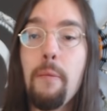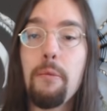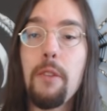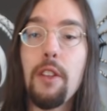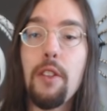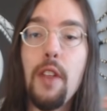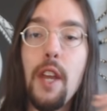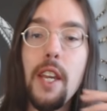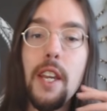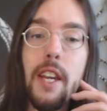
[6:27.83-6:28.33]

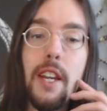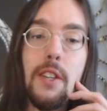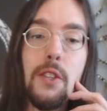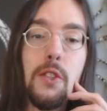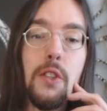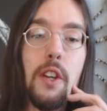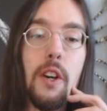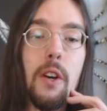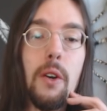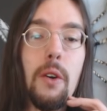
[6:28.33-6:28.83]
The thing
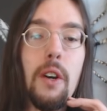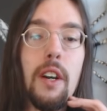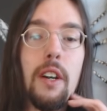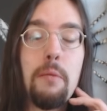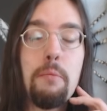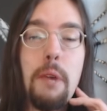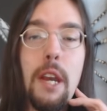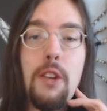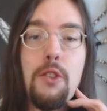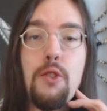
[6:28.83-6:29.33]
is, though,
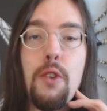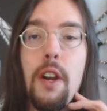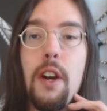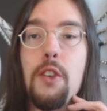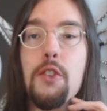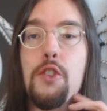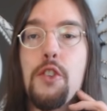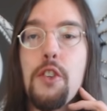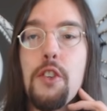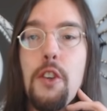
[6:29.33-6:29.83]
uh,
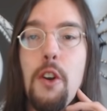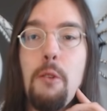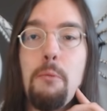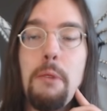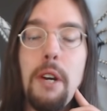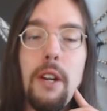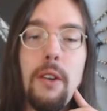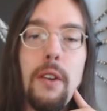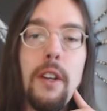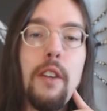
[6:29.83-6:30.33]
Patreon should
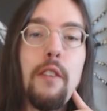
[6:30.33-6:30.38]
know better.